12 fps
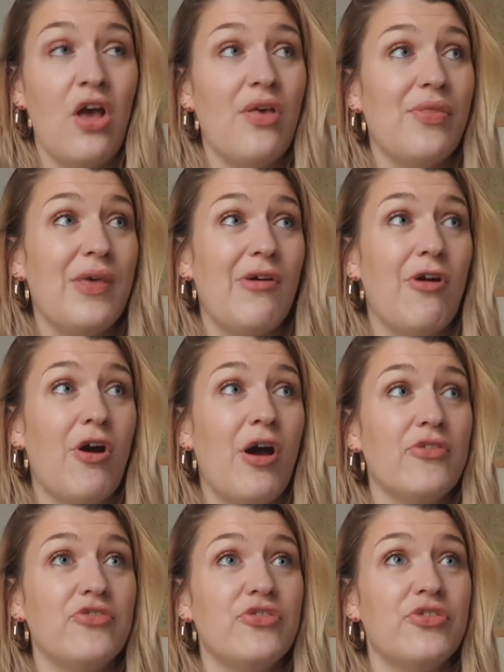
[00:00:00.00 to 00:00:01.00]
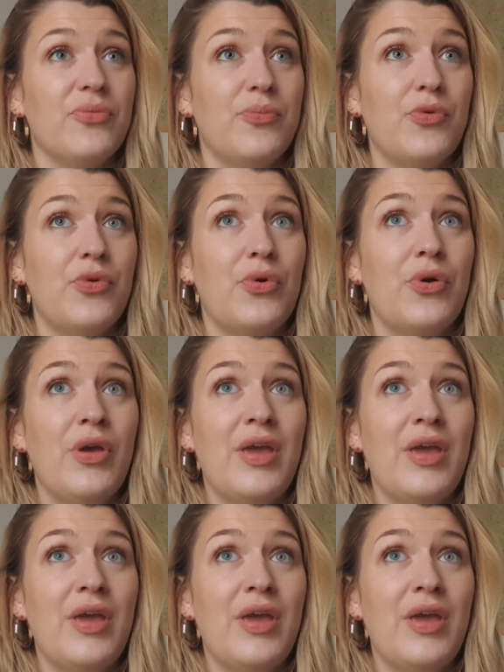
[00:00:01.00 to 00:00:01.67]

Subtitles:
There are hundreds more